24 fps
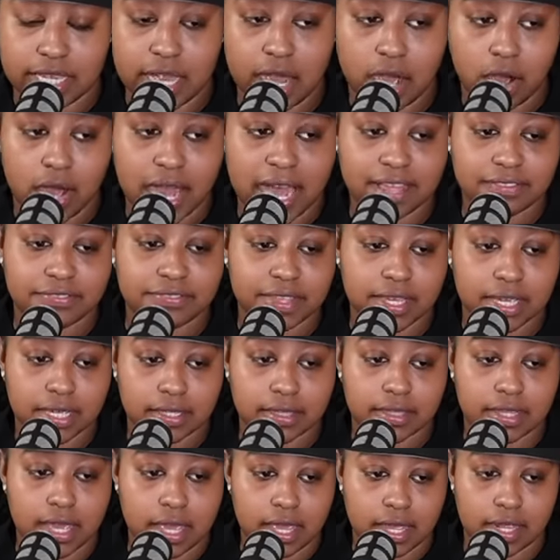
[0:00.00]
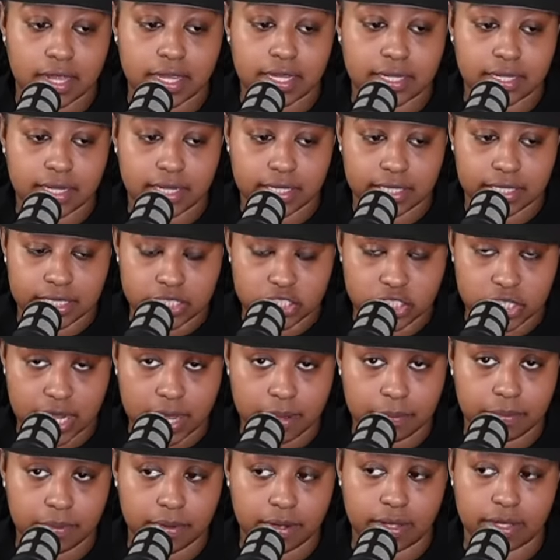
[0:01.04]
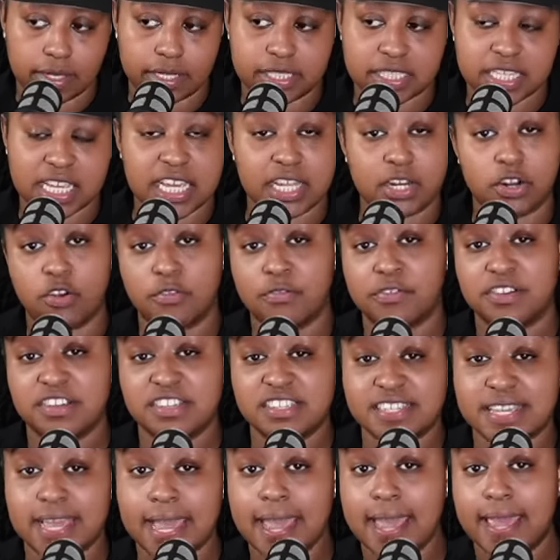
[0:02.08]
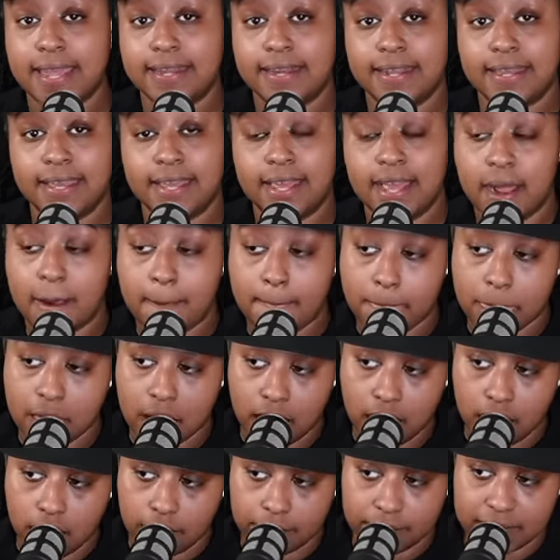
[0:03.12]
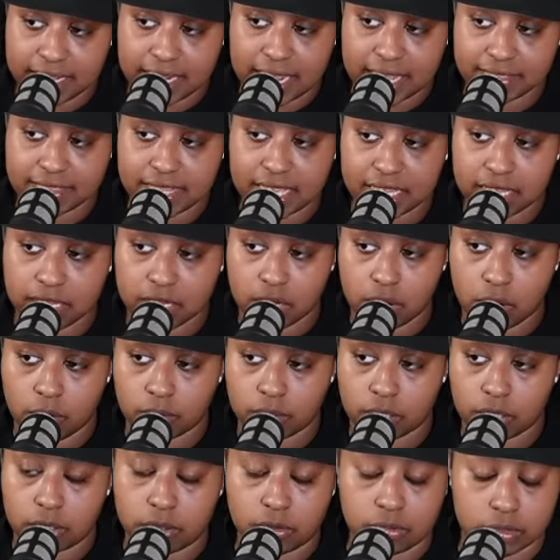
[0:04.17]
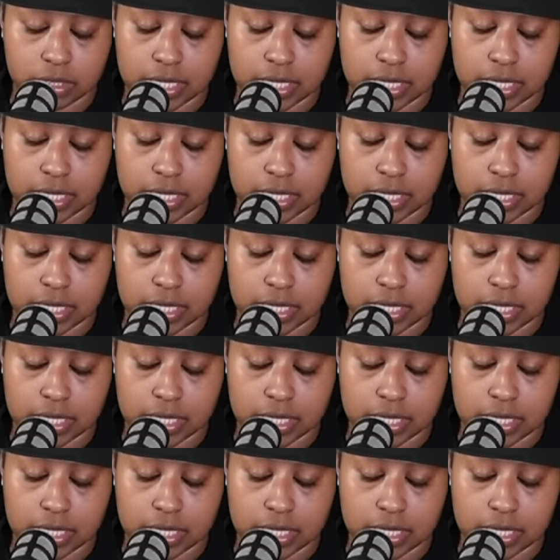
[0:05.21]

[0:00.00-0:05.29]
I think that NLE Choppa is in over his head, and I think he gonna lose.